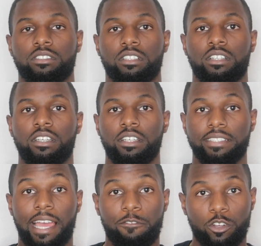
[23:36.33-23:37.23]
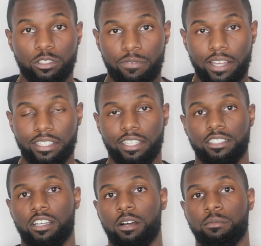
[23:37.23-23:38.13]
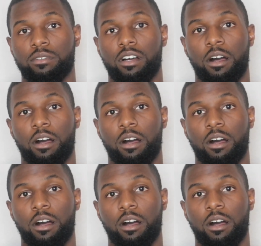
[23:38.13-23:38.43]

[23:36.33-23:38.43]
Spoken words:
to diversify your income,